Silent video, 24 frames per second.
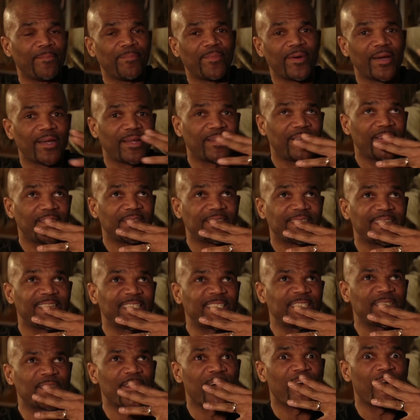But
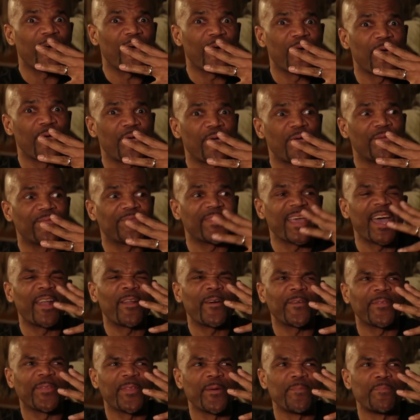just the whole
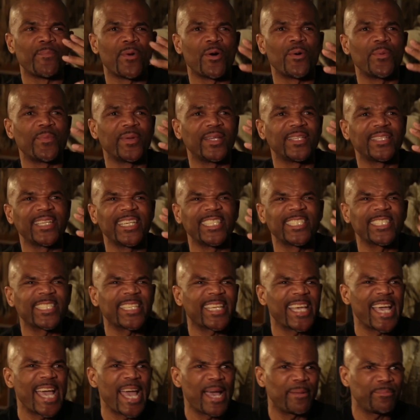that the moment that's
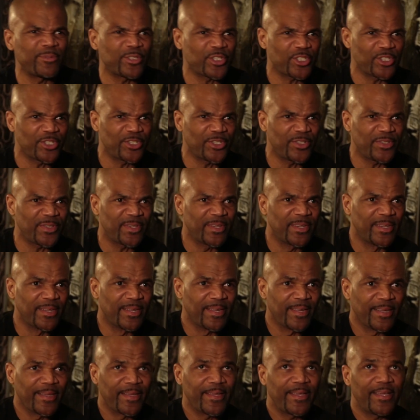captured
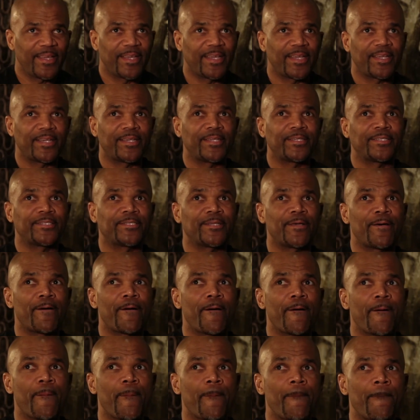is
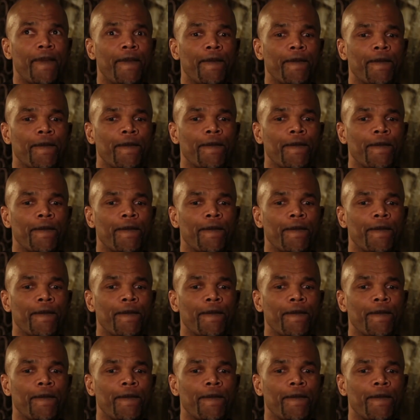um,